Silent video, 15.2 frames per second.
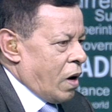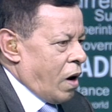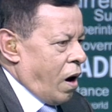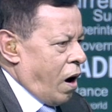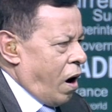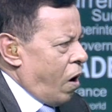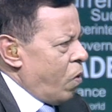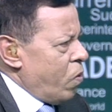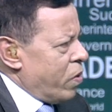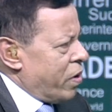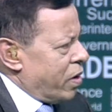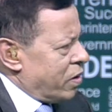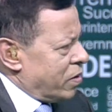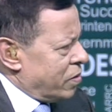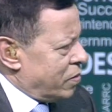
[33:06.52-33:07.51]
how
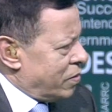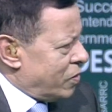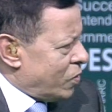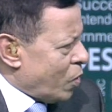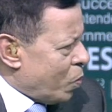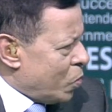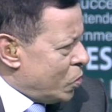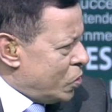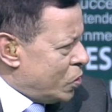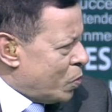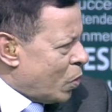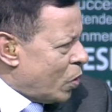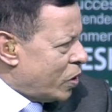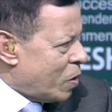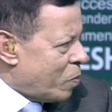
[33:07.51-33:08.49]
can the opposition
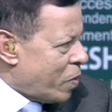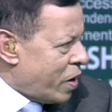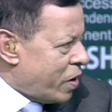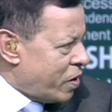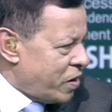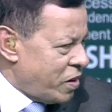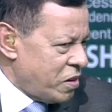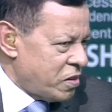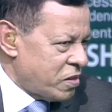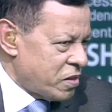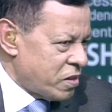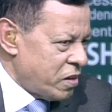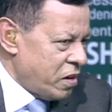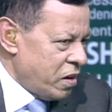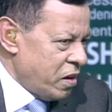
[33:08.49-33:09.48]
political
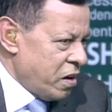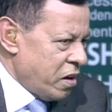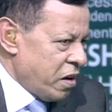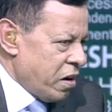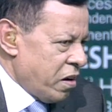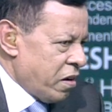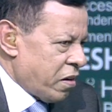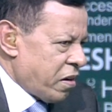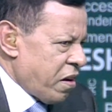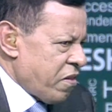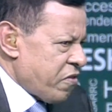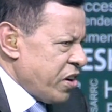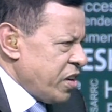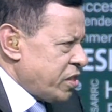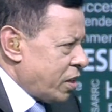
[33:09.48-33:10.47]
parties
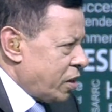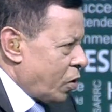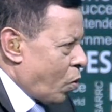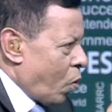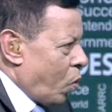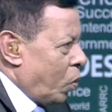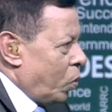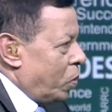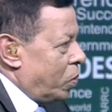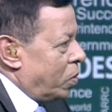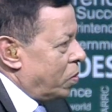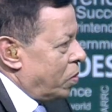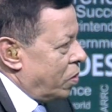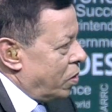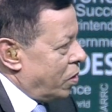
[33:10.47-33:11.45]
can reach at the goal
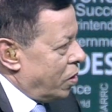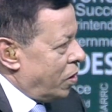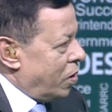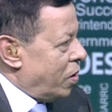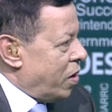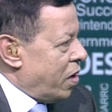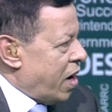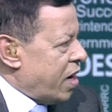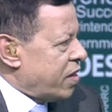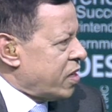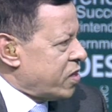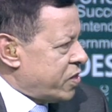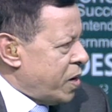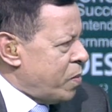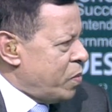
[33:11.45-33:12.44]
at
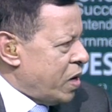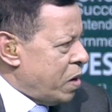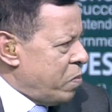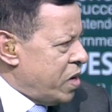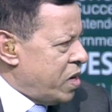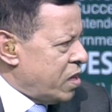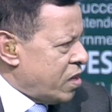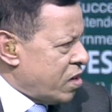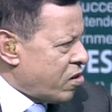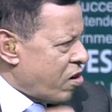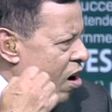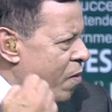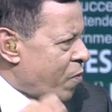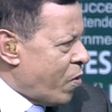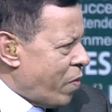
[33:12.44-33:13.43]
the same time beating the
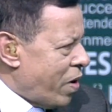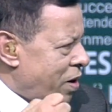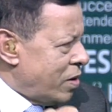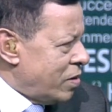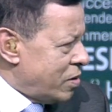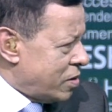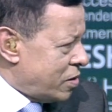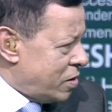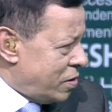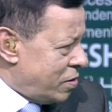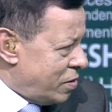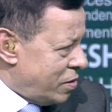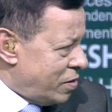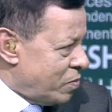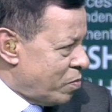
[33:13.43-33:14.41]
drum of violence?
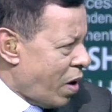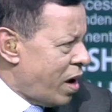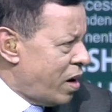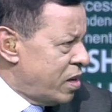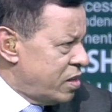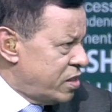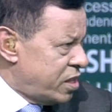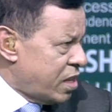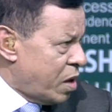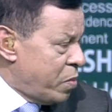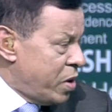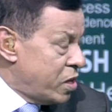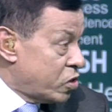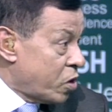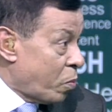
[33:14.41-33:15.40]
Violence in the
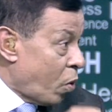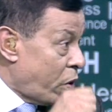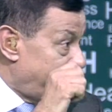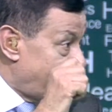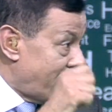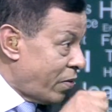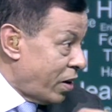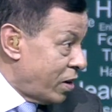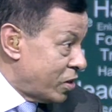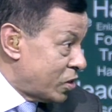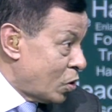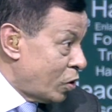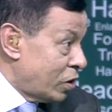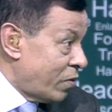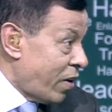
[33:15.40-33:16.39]
means of political
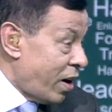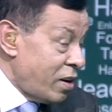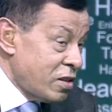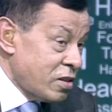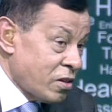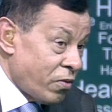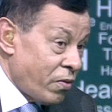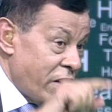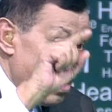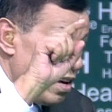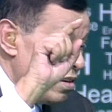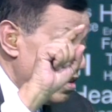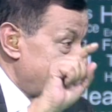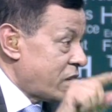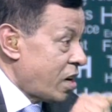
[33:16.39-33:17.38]
violence, not the violence of
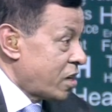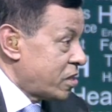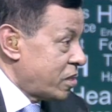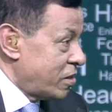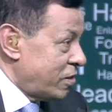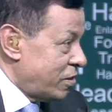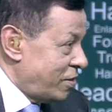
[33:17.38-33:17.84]
destruction.